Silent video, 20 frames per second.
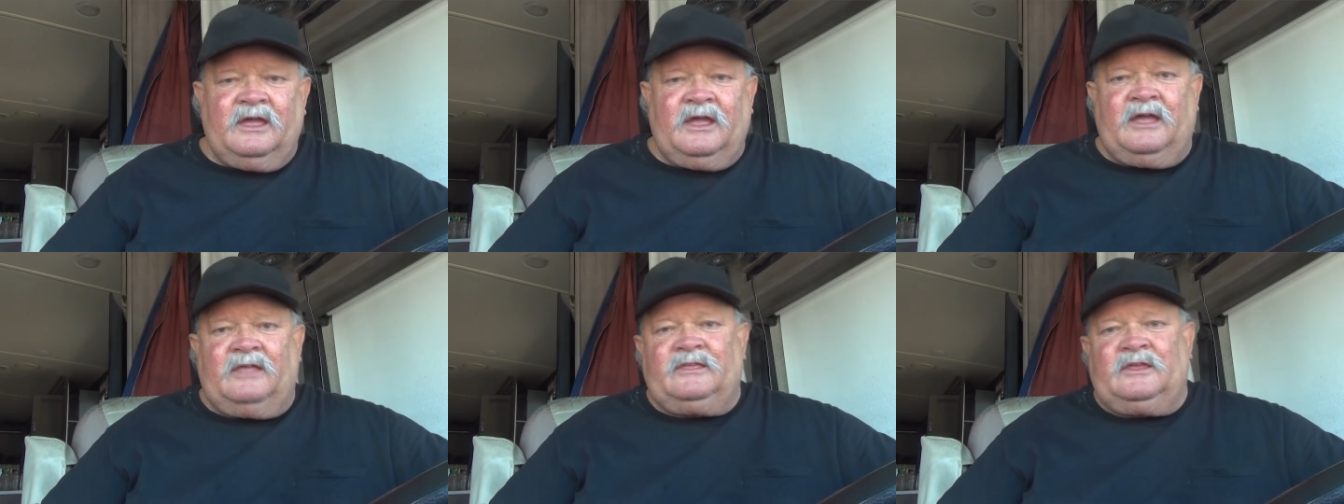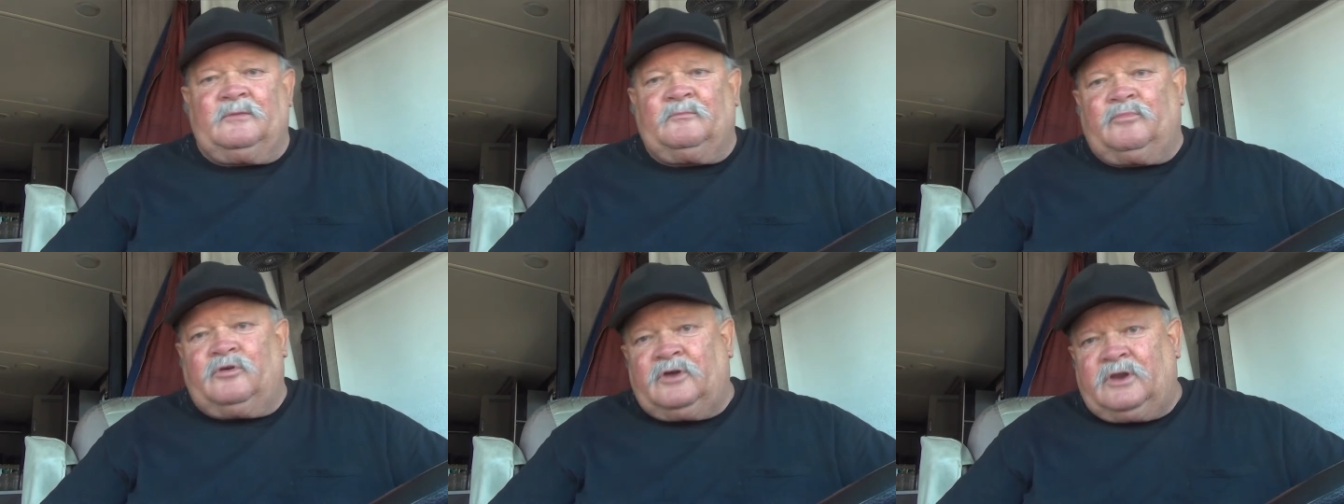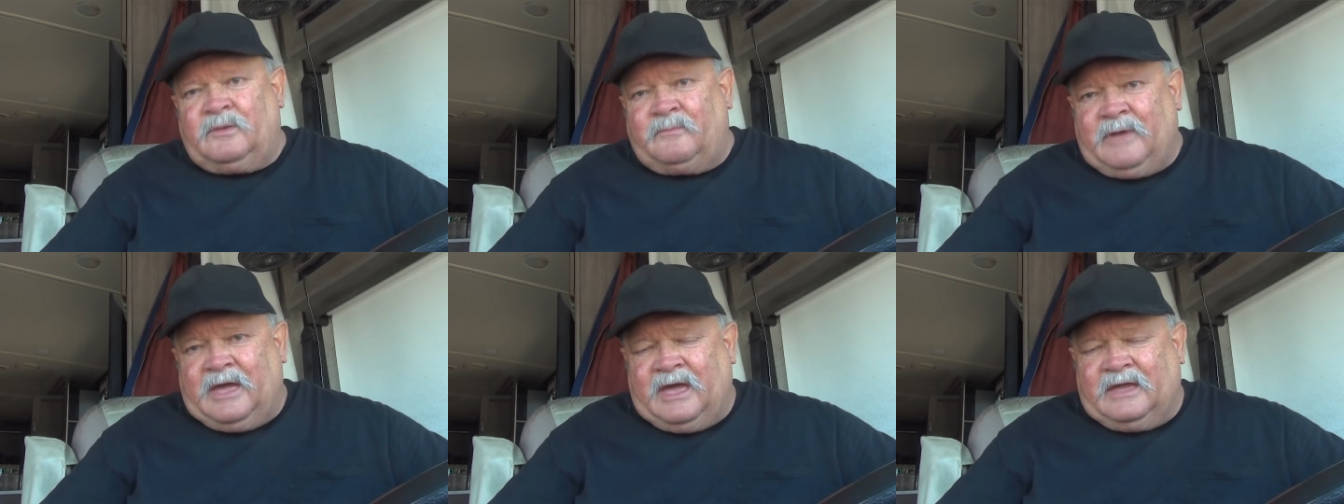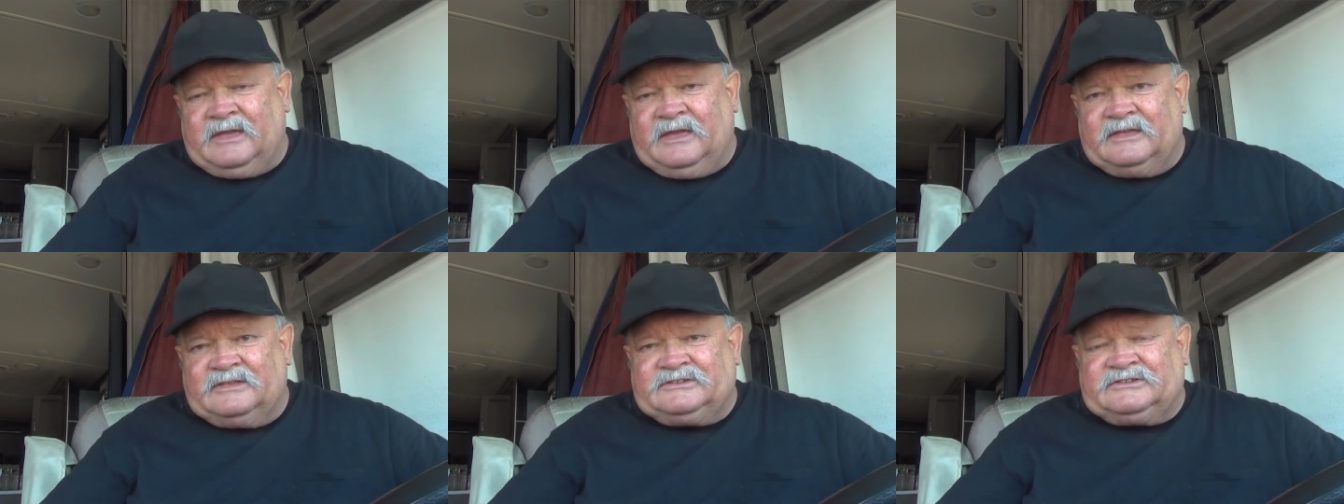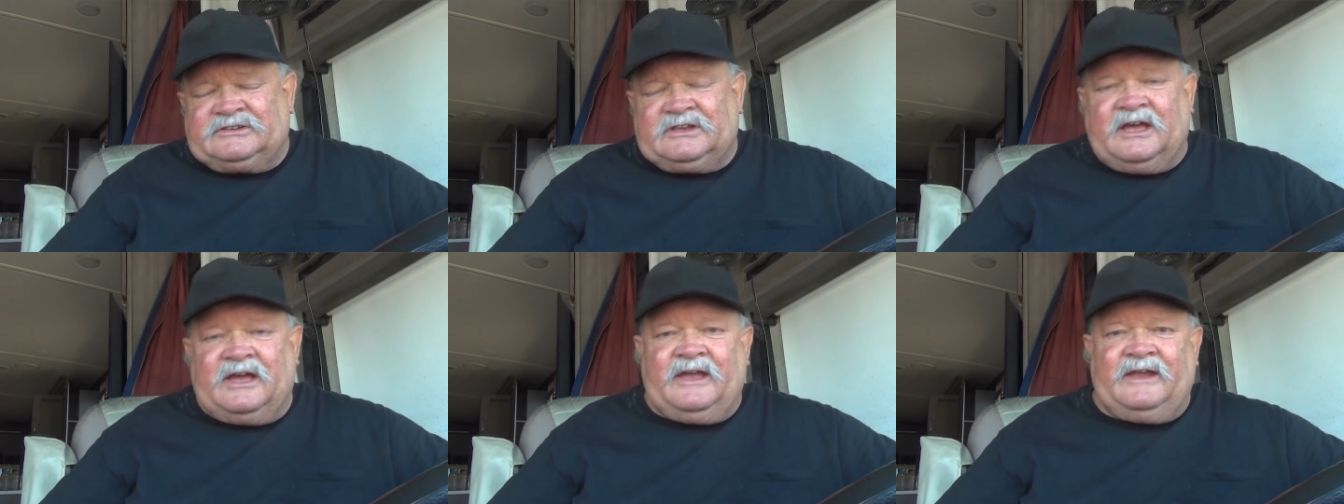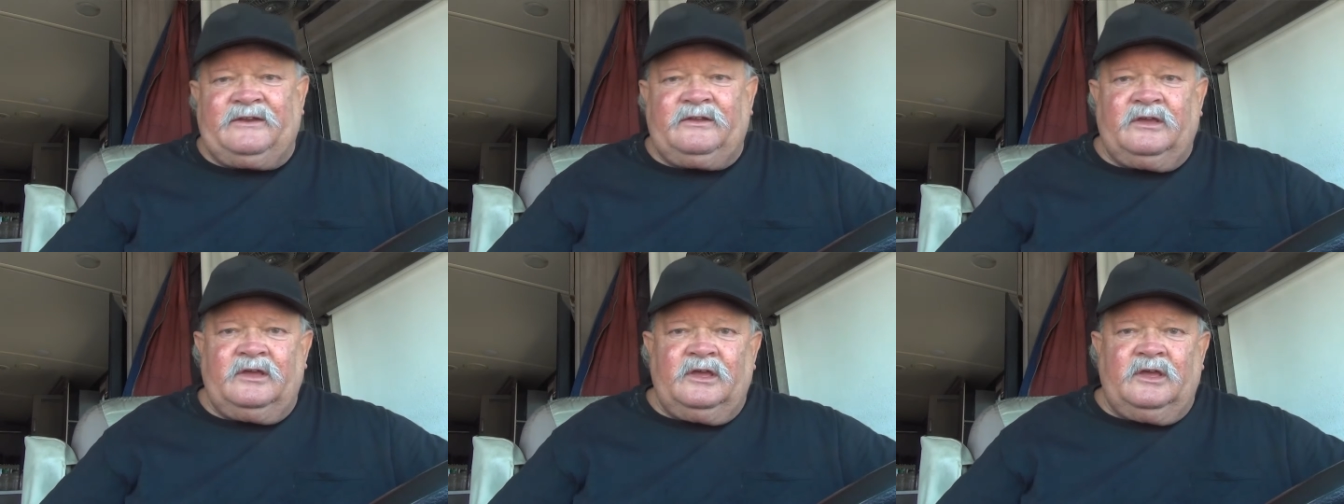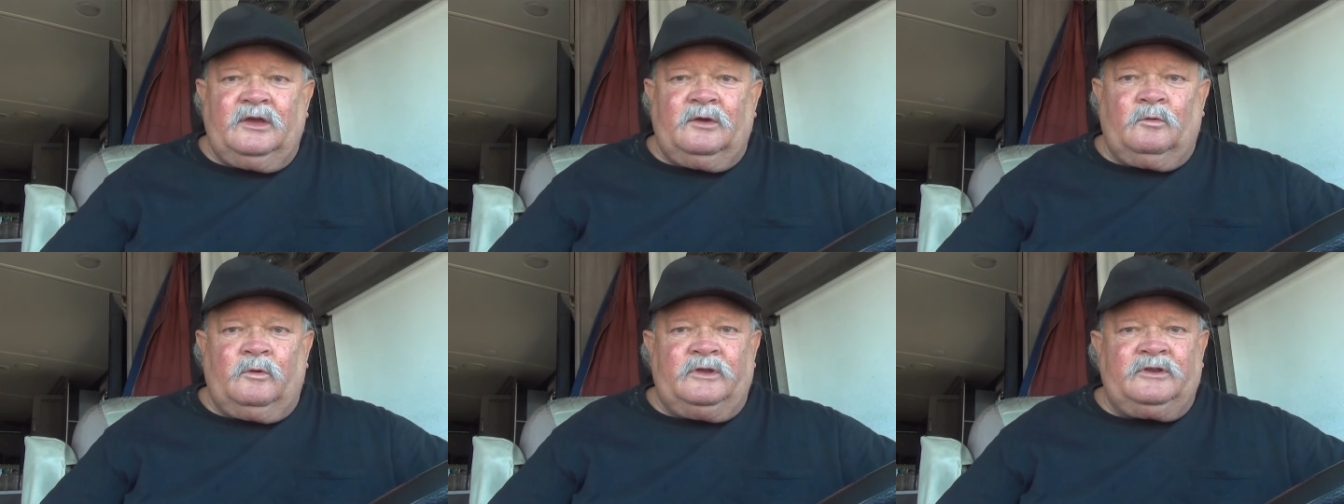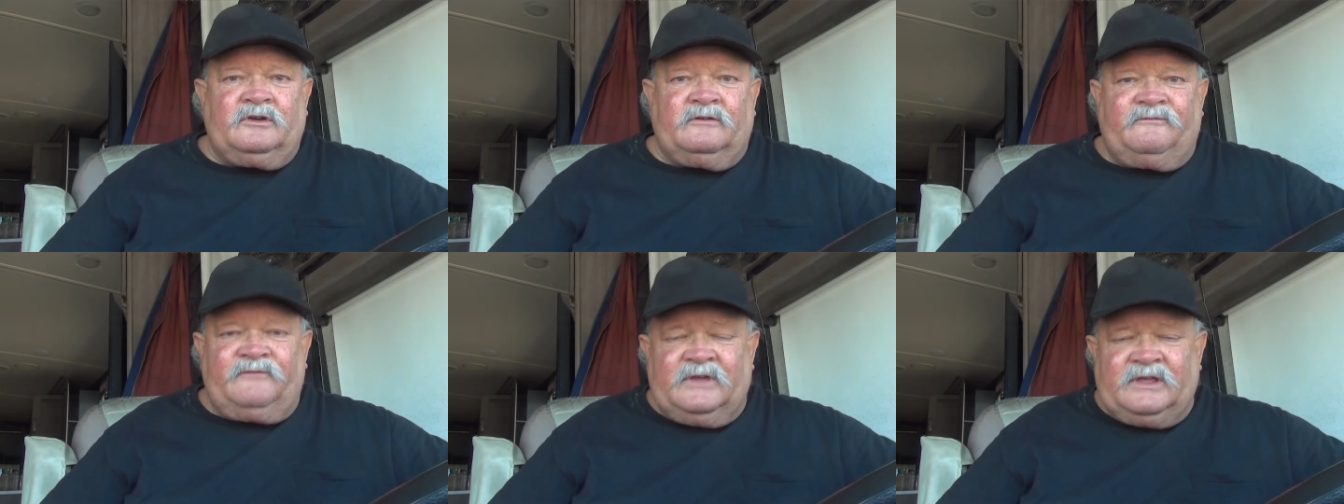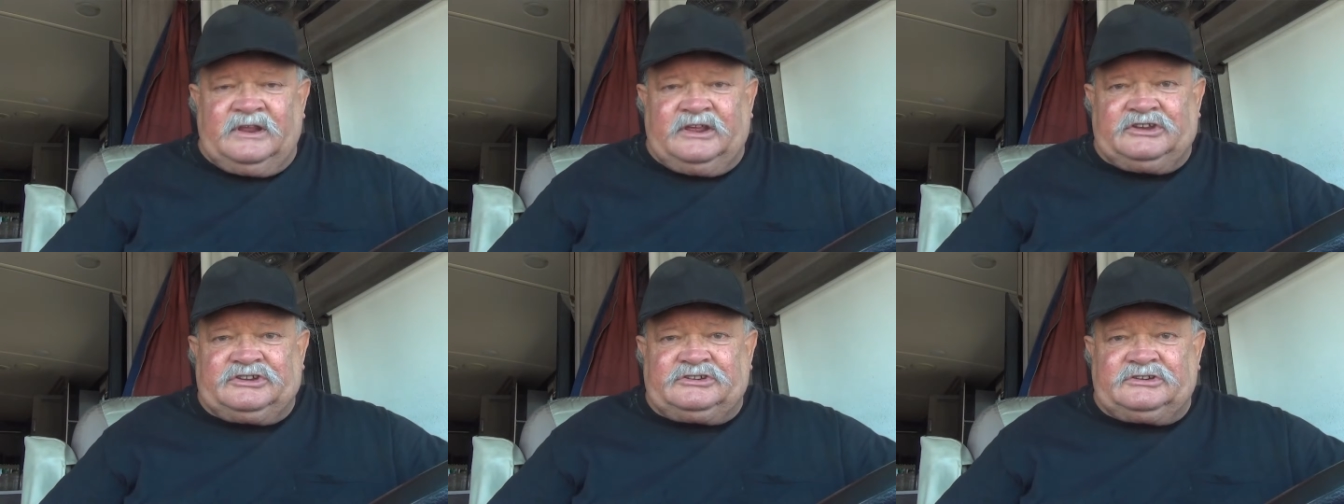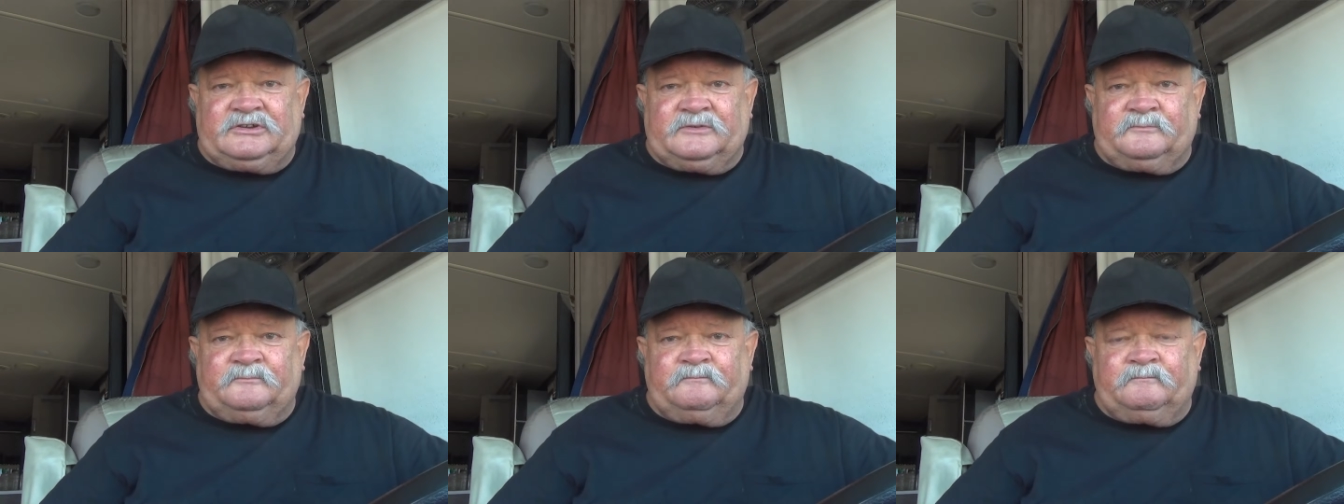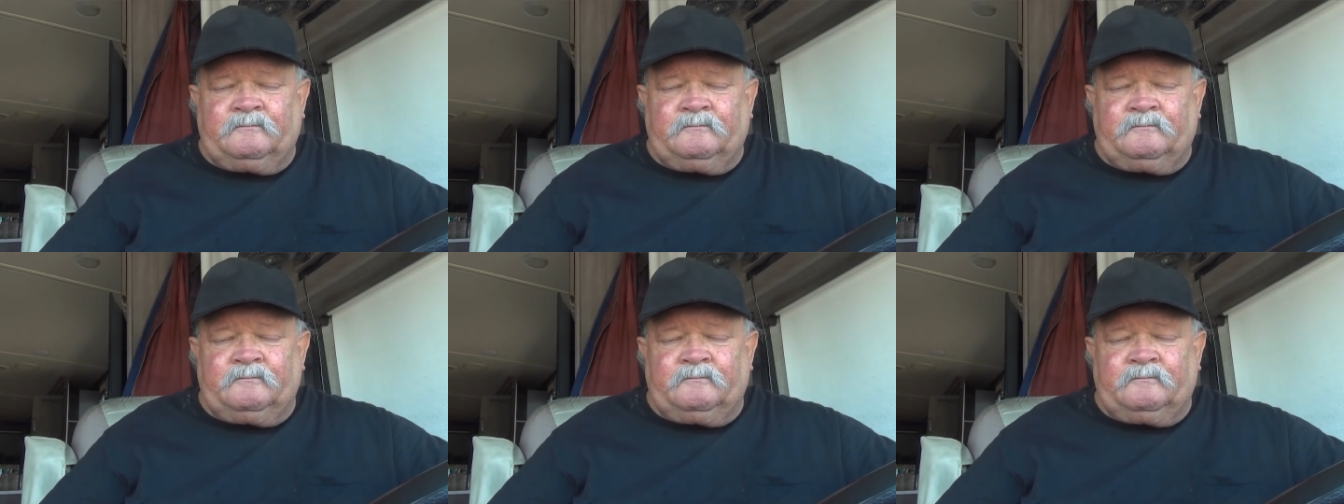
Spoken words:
and then put it back inside when you're finished.